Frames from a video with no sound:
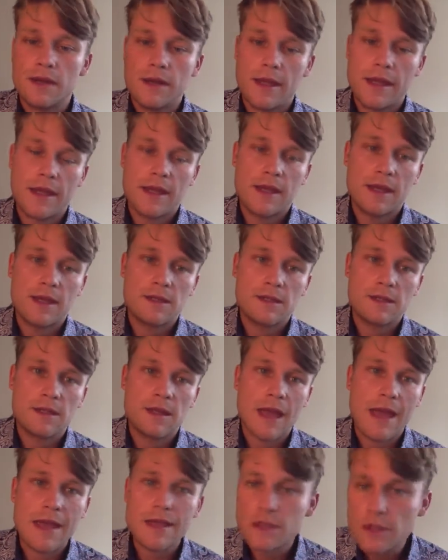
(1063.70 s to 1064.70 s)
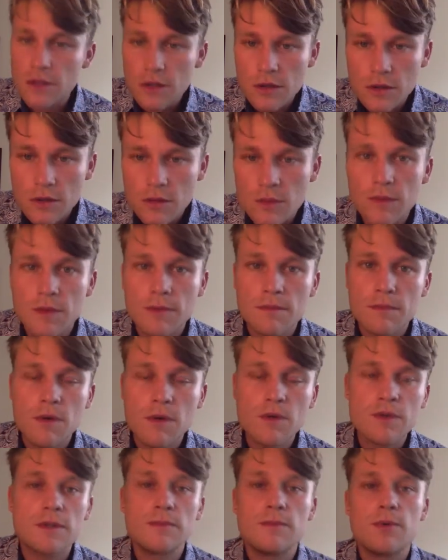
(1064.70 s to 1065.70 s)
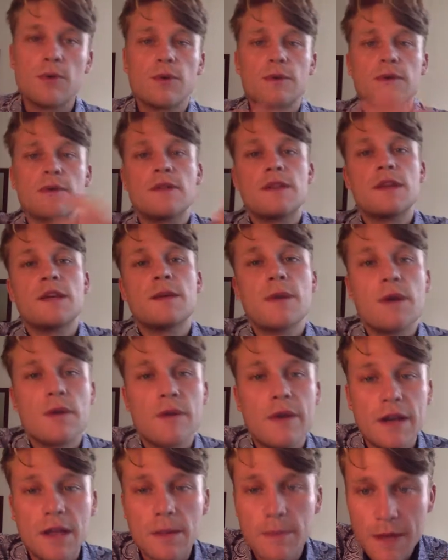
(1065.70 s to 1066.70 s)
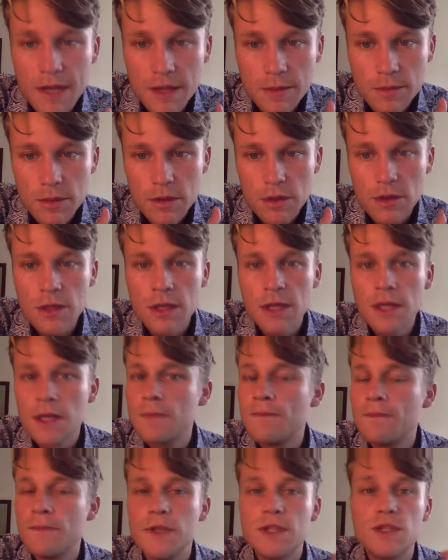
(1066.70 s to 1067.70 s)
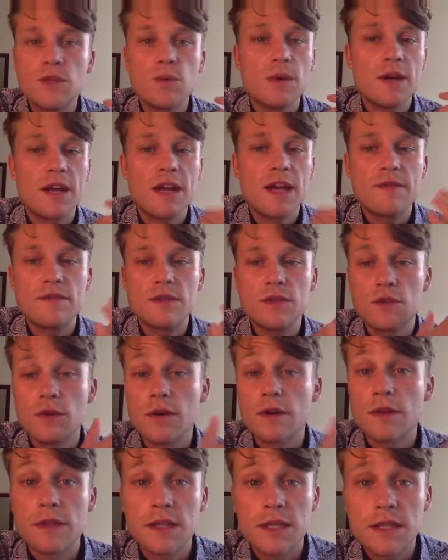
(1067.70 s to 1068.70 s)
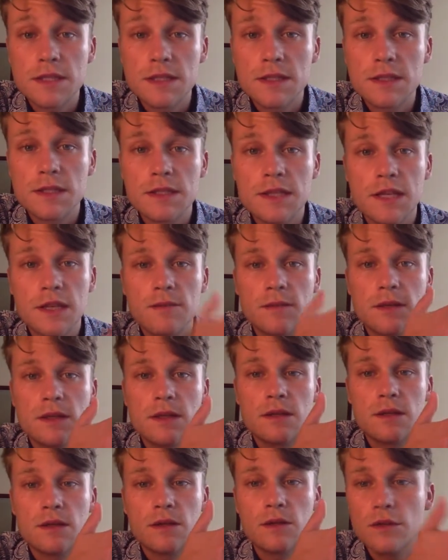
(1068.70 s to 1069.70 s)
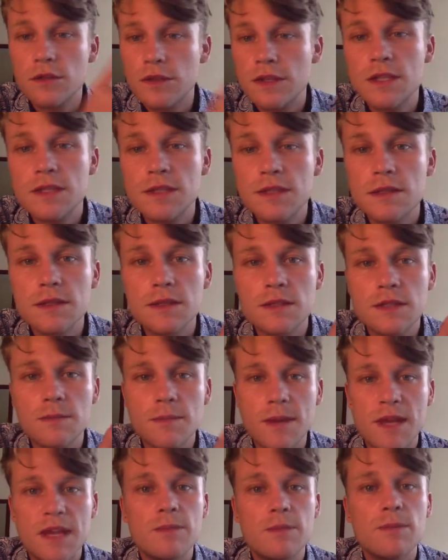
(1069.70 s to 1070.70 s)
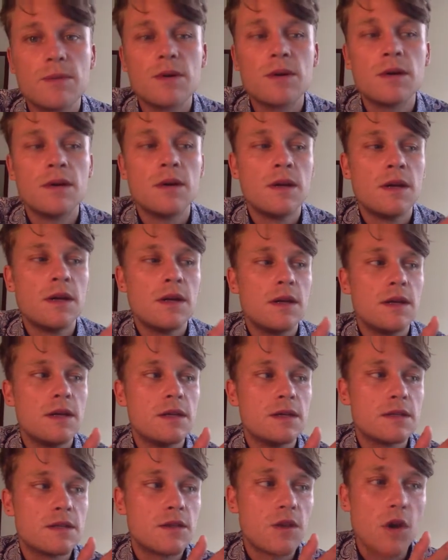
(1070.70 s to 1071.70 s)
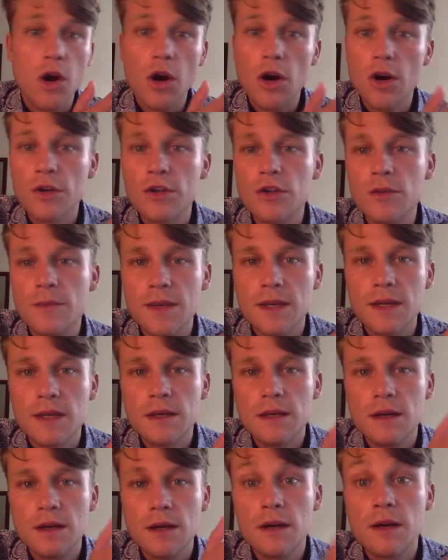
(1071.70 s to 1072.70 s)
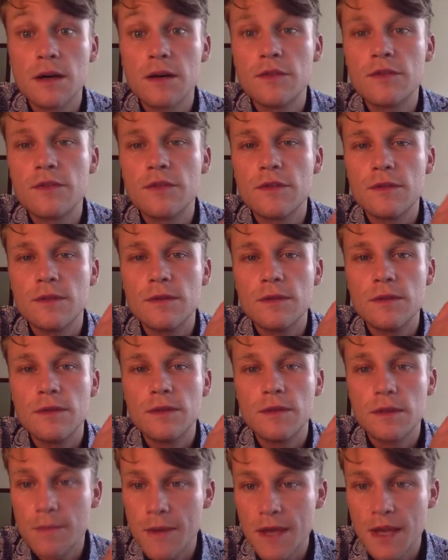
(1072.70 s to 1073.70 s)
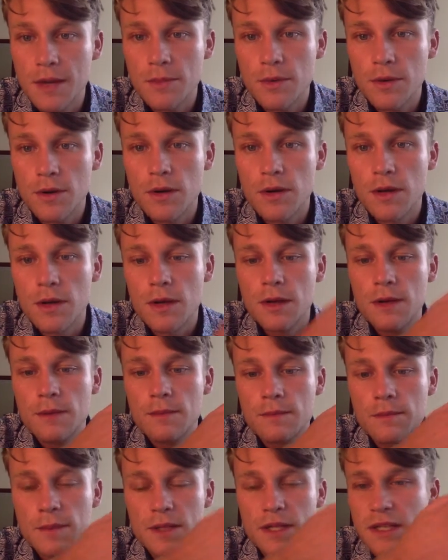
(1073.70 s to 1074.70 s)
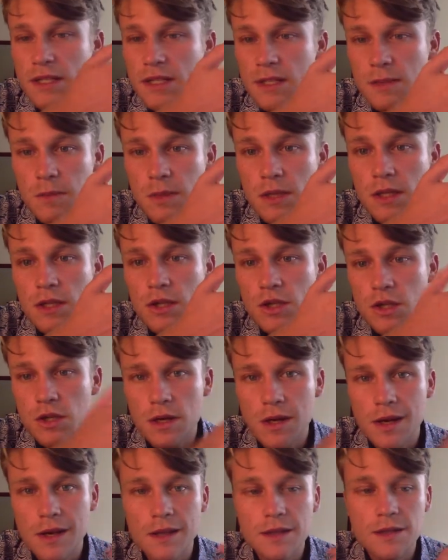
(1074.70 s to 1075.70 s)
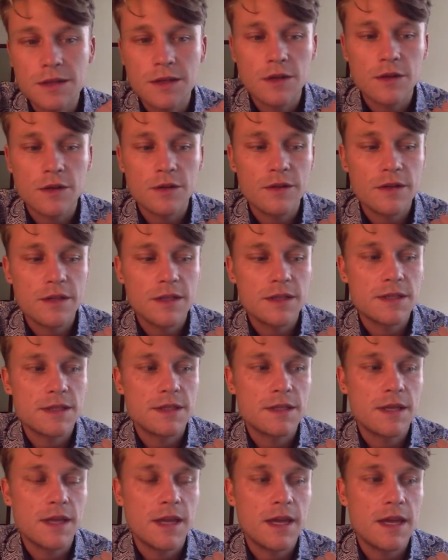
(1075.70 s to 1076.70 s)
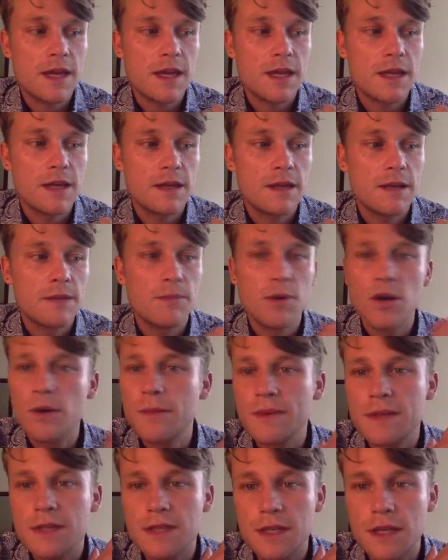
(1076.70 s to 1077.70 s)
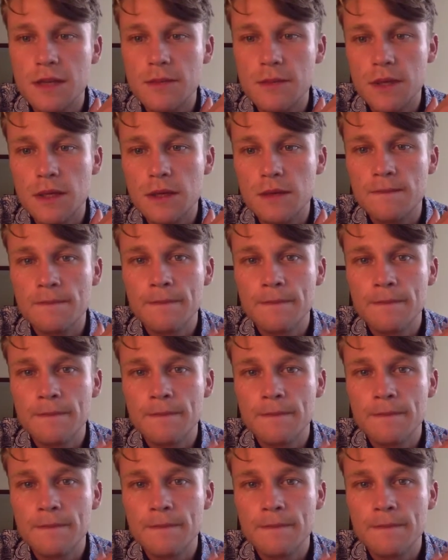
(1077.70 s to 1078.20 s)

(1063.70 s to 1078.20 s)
And as you know, the most important thing about writing a paper is you want to have a strong thesis statement. Your thesis in a paper is the argument of the paper. But in a speech, I like to call this a purpose statement.